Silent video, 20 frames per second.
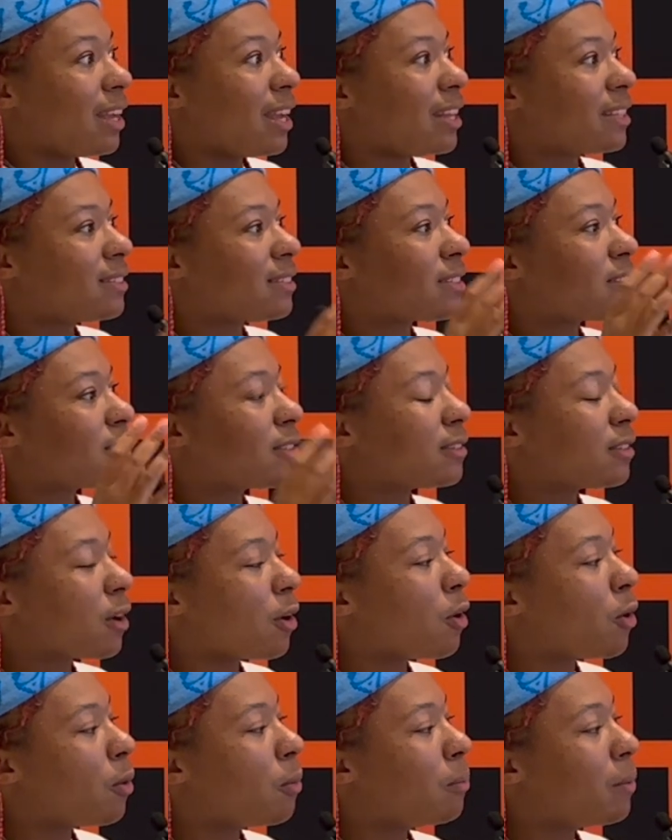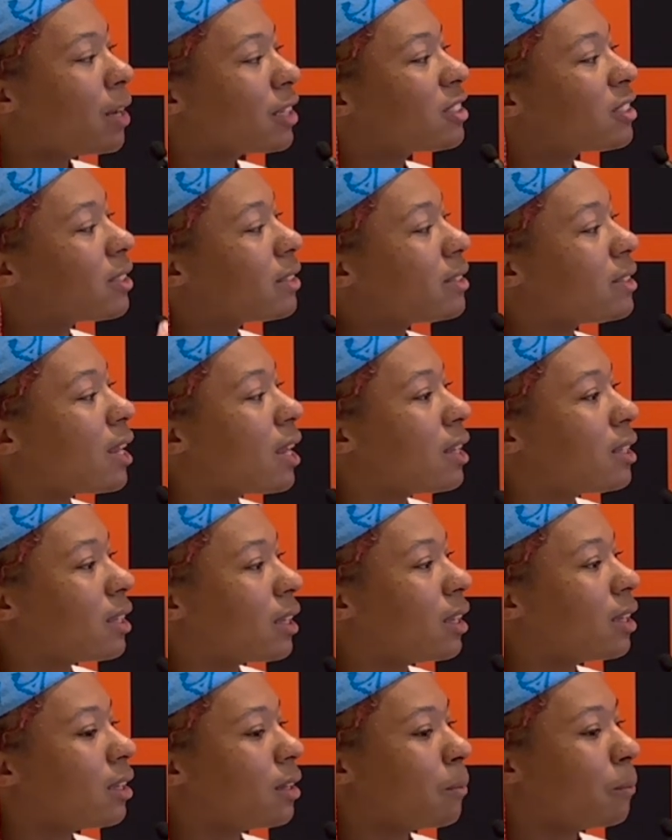it's so much to take
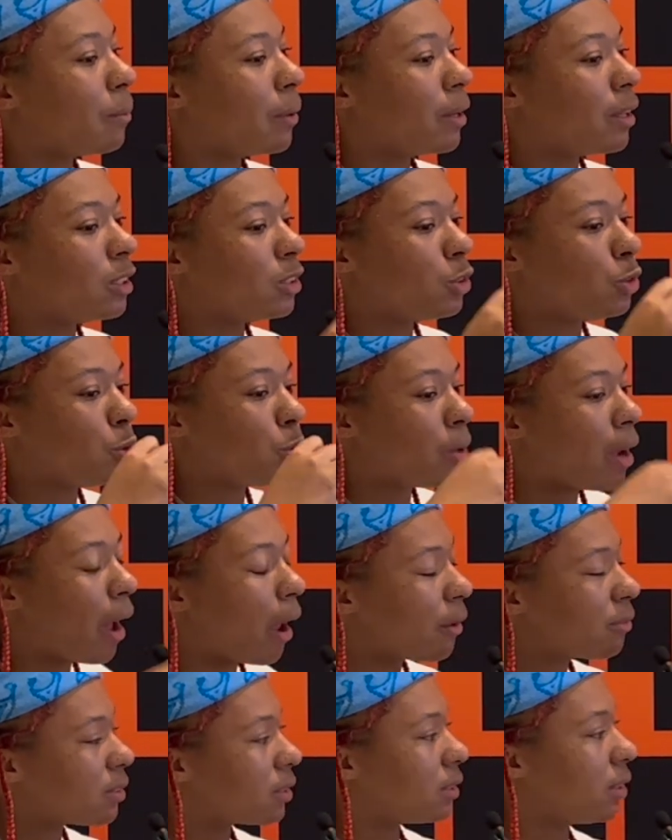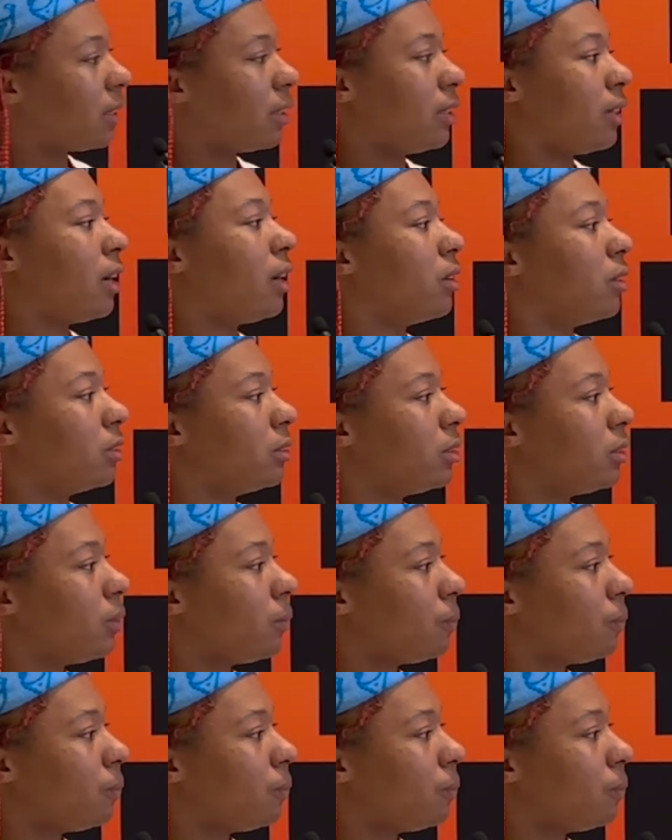in, but you have to let it out.